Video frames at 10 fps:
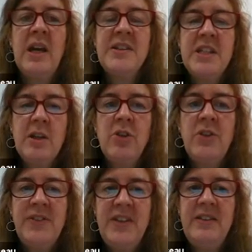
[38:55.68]
cutting
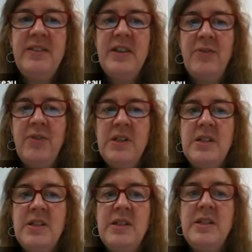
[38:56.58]
across these
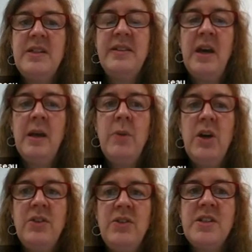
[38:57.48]
different design
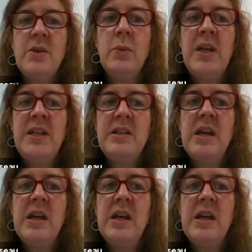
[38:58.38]
modes, we